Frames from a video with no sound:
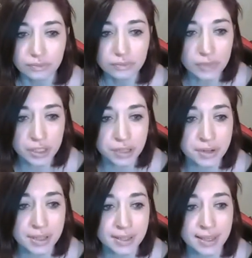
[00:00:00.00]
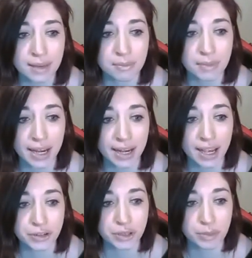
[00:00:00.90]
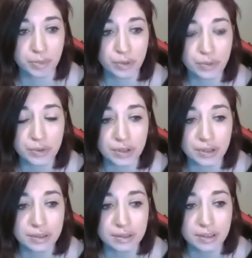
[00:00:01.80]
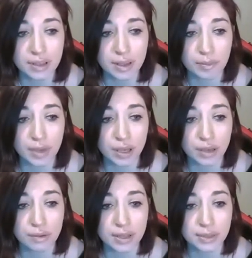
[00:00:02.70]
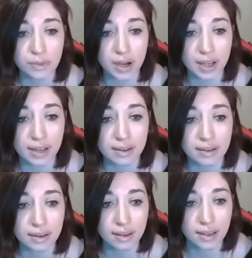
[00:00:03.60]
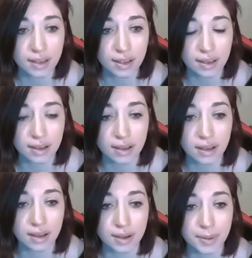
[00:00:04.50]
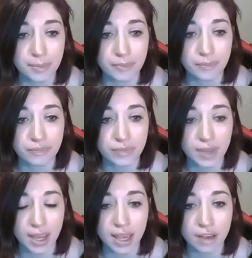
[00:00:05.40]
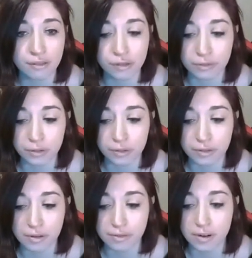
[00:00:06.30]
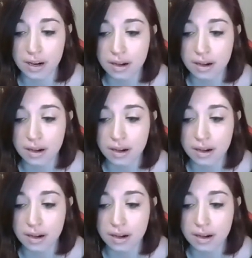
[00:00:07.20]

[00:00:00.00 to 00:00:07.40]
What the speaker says: you can see that in mine. After the pool, my US 1, I have 4444.